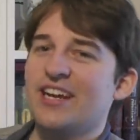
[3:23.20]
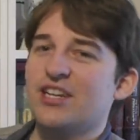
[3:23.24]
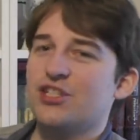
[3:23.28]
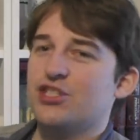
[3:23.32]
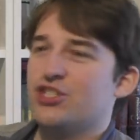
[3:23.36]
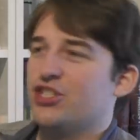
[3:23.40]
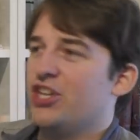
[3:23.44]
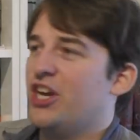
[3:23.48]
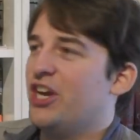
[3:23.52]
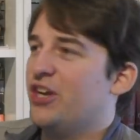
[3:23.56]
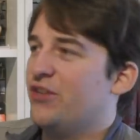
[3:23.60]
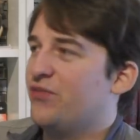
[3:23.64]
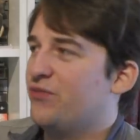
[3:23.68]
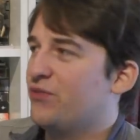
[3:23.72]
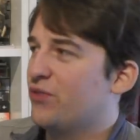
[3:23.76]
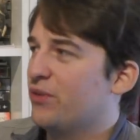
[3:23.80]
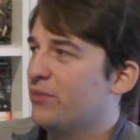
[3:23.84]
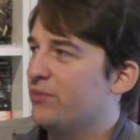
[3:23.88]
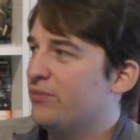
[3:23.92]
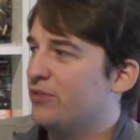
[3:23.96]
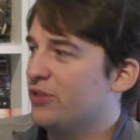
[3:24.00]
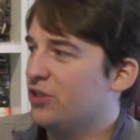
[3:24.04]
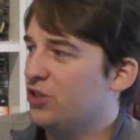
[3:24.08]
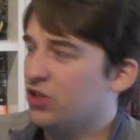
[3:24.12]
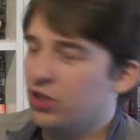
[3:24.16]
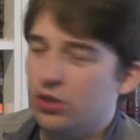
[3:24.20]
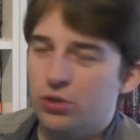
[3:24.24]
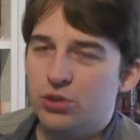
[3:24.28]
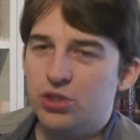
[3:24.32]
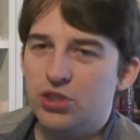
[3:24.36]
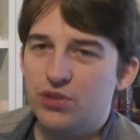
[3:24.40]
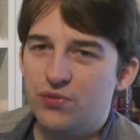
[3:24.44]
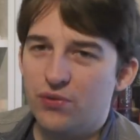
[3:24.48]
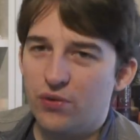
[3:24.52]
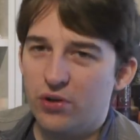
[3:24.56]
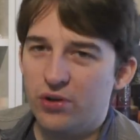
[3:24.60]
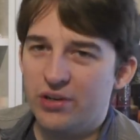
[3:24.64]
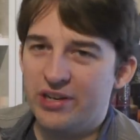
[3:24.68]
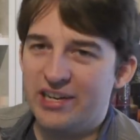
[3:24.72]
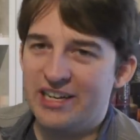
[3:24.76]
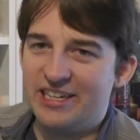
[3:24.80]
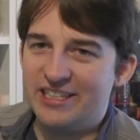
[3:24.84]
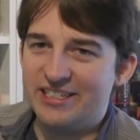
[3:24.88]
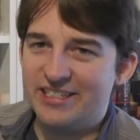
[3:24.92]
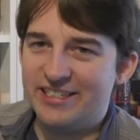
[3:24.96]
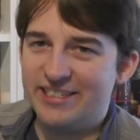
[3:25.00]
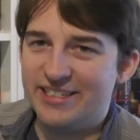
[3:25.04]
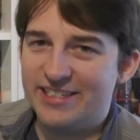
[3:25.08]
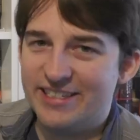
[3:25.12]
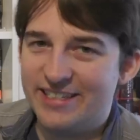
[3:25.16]
aside from the
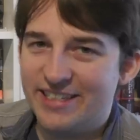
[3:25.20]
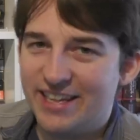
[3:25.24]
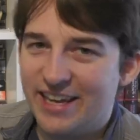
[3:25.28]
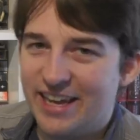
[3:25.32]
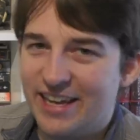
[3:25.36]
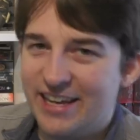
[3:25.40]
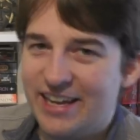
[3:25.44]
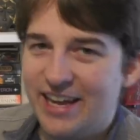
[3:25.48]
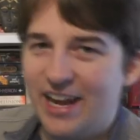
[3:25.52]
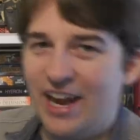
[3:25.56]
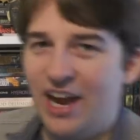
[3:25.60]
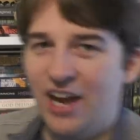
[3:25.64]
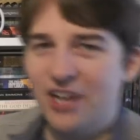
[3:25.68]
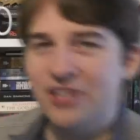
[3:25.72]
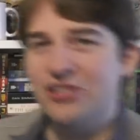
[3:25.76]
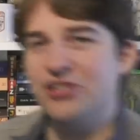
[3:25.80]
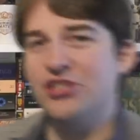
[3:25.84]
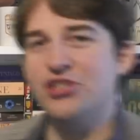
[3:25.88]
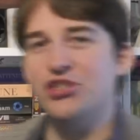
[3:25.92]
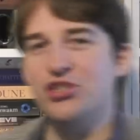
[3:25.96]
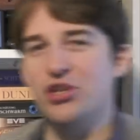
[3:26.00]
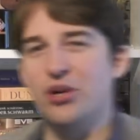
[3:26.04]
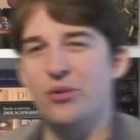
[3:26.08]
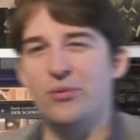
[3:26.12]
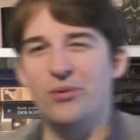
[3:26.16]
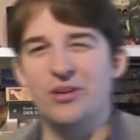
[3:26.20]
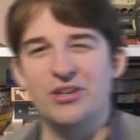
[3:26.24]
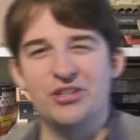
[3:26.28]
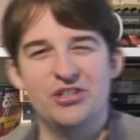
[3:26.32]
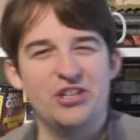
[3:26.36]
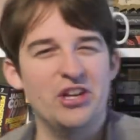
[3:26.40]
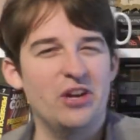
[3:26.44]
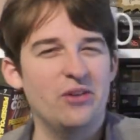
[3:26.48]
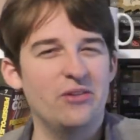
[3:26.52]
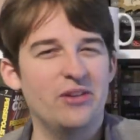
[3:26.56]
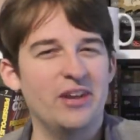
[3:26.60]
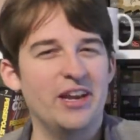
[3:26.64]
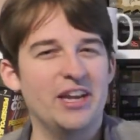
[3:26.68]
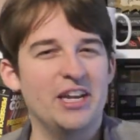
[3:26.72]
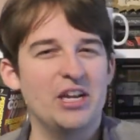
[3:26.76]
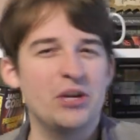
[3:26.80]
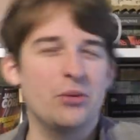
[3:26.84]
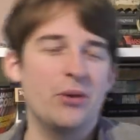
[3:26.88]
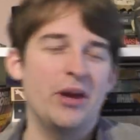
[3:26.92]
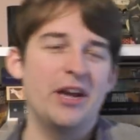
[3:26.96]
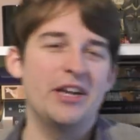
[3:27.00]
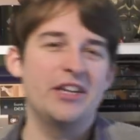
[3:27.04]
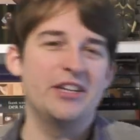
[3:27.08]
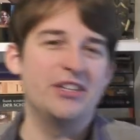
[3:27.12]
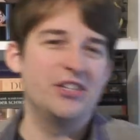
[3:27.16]
usefulness, uh, hunters don't really sound like
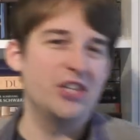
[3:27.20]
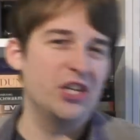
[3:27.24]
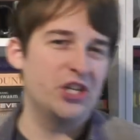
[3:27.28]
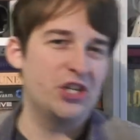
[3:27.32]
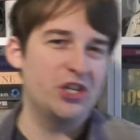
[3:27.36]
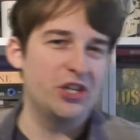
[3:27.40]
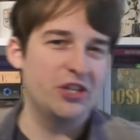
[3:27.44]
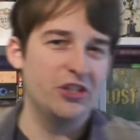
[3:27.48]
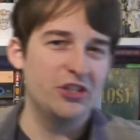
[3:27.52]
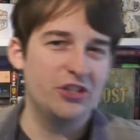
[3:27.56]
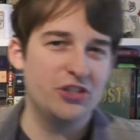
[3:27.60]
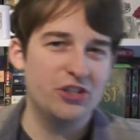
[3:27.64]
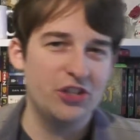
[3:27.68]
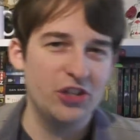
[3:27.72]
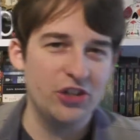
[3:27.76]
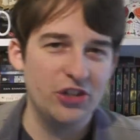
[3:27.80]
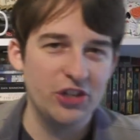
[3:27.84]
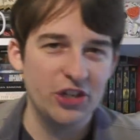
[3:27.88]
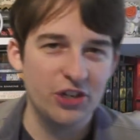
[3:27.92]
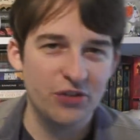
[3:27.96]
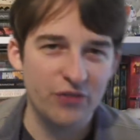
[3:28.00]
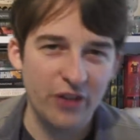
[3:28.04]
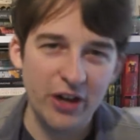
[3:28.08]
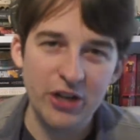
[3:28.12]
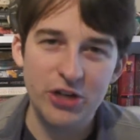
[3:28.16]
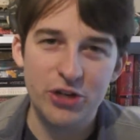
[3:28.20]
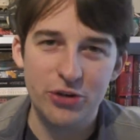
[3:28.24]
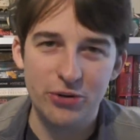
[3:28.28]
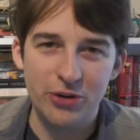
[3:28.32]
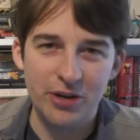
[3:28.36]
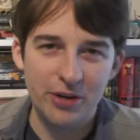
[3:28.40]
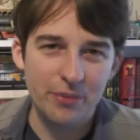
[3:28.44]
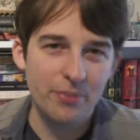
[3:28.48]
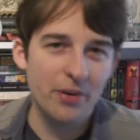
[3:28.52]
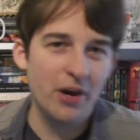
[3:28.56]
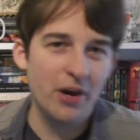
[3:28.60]
great additions to the adventuring